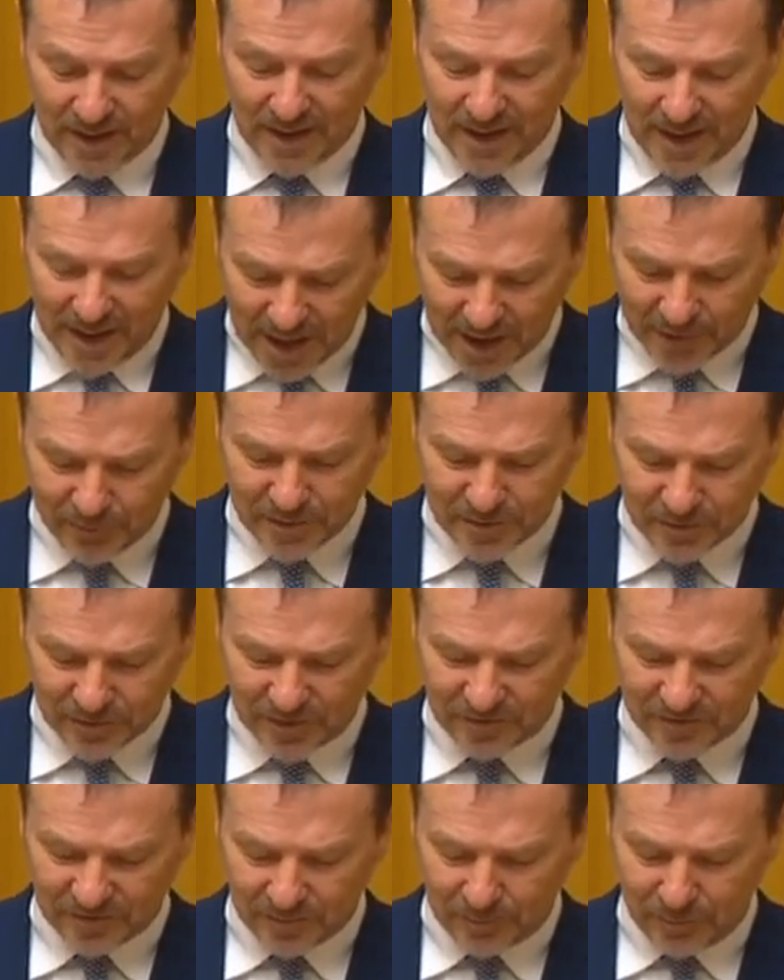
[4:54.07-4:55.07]
How can we
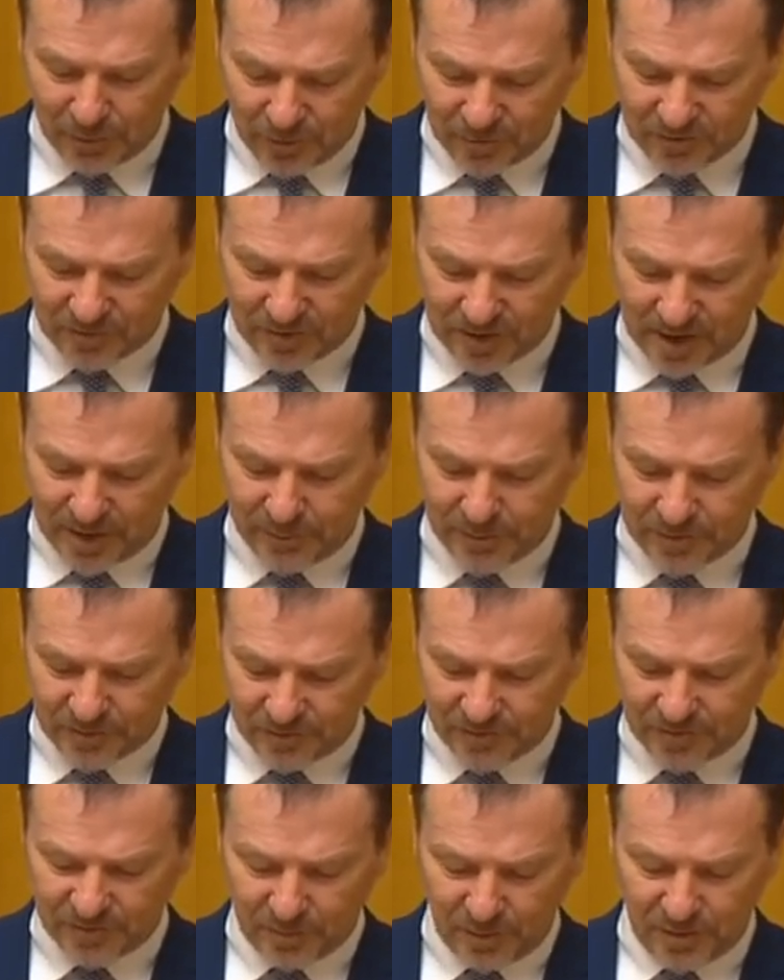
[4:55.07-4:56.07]
trust the Morrison government to
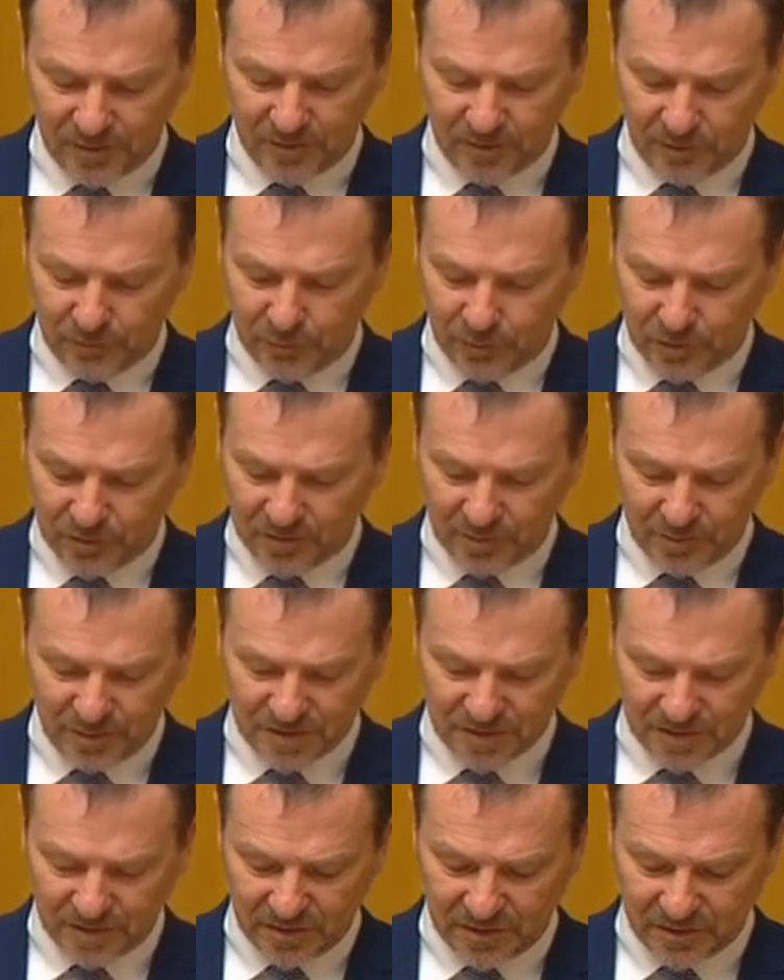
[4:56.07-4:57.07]
respond to the Royal
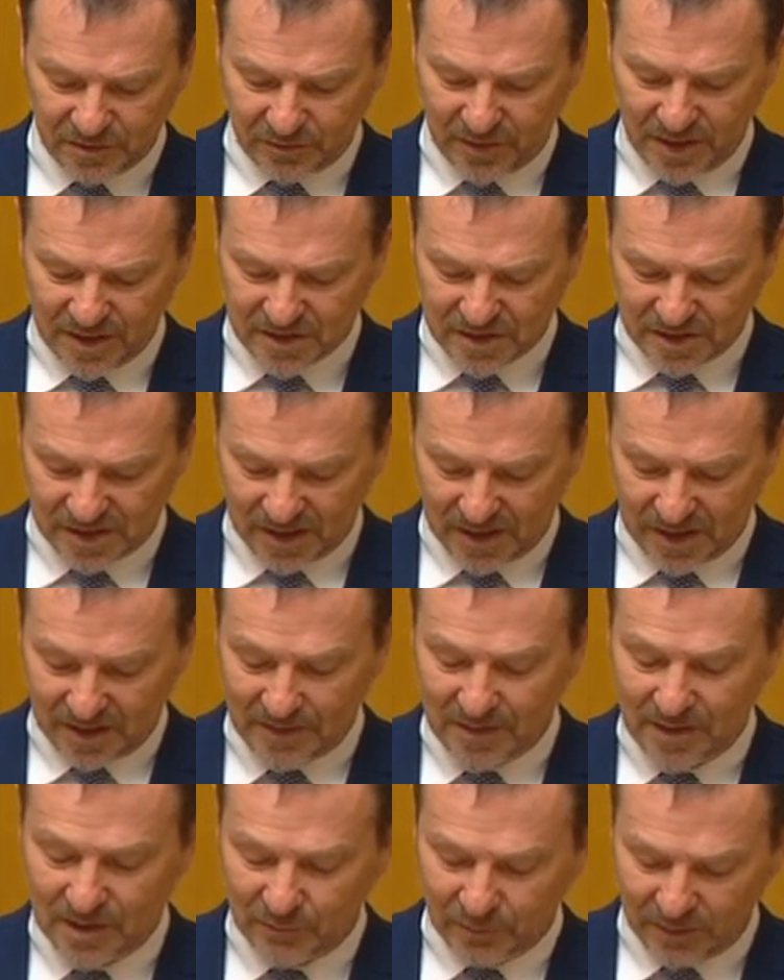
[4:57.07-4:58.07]
Commission into Aged Care
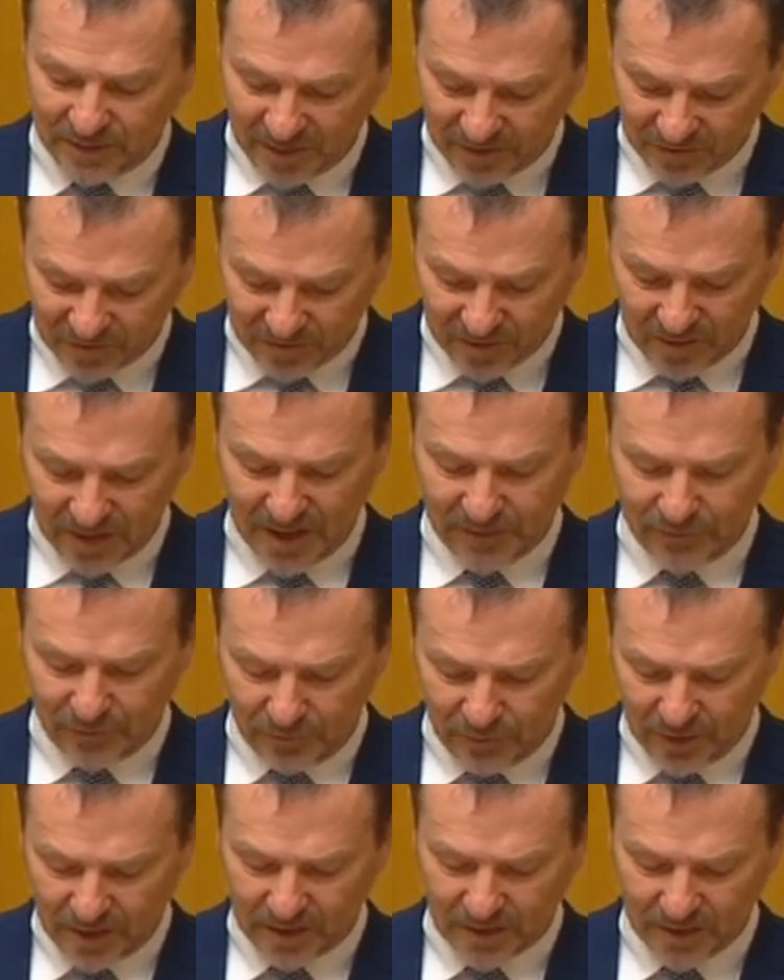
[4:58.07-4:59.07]
when they still
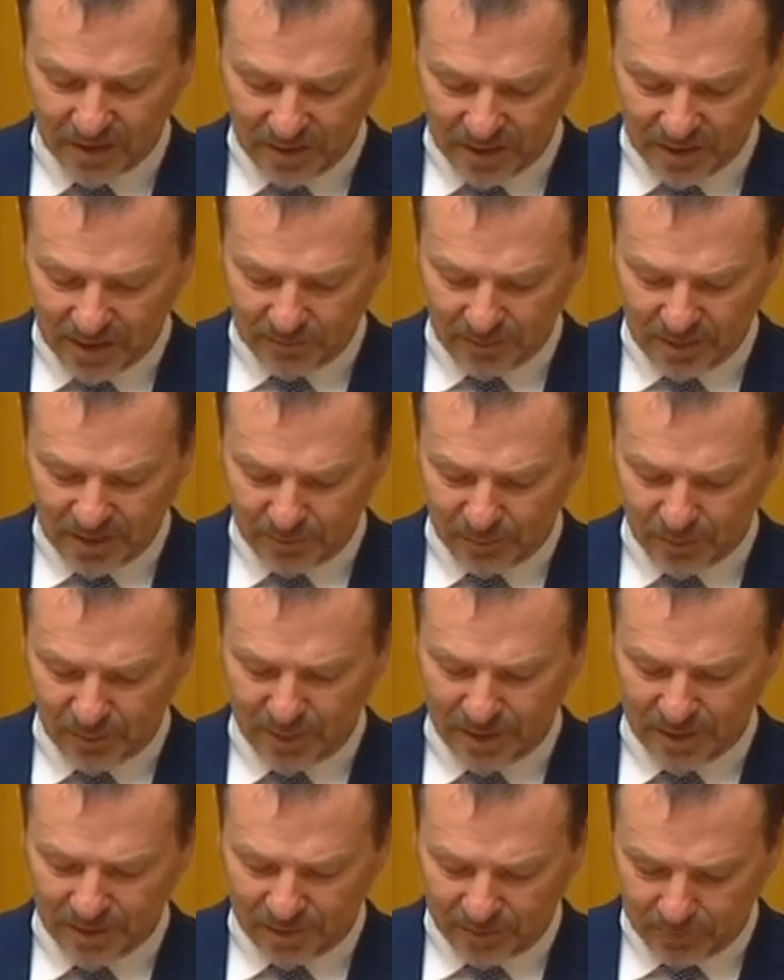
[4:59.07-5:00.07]
haven't
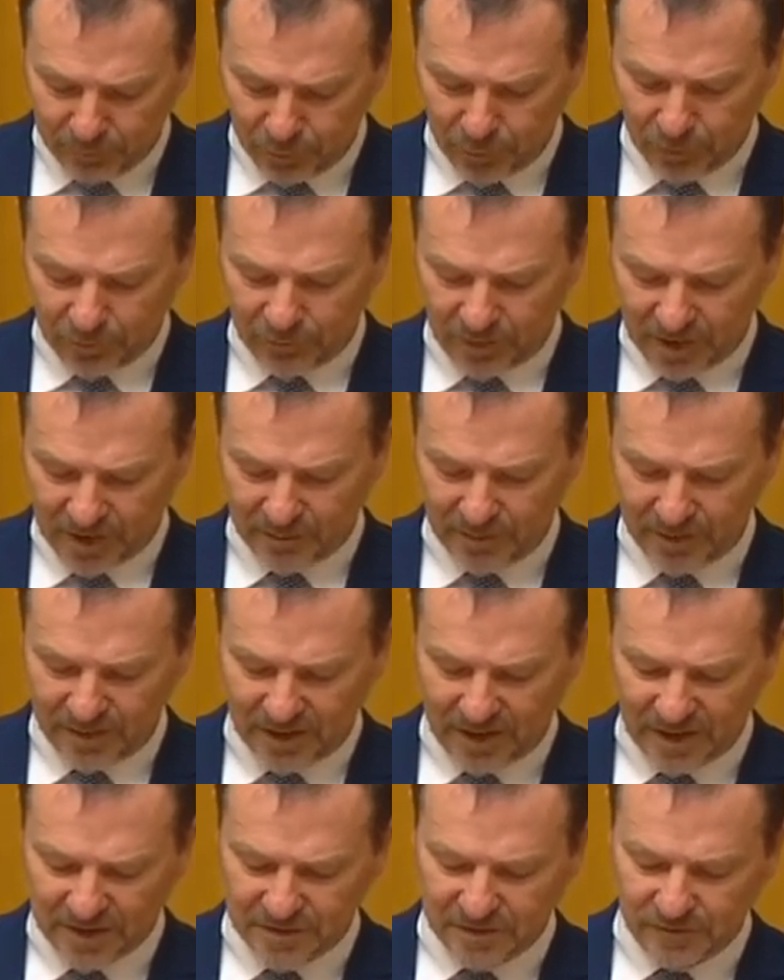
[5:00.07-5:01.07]
implemented important
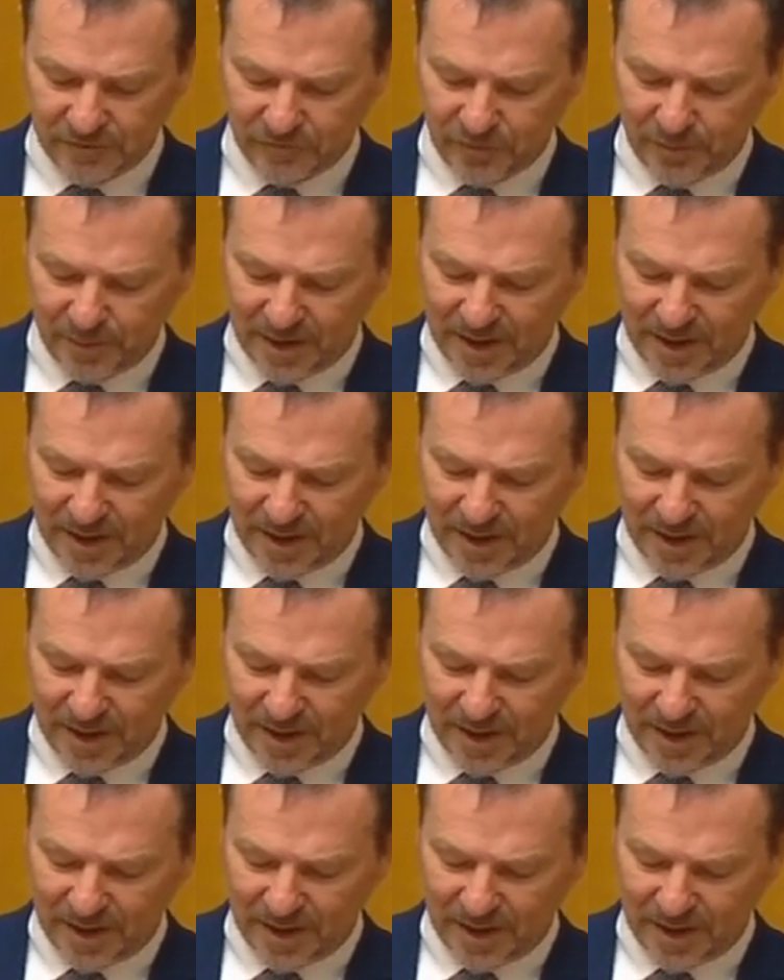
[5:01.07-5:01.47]
recommendations from an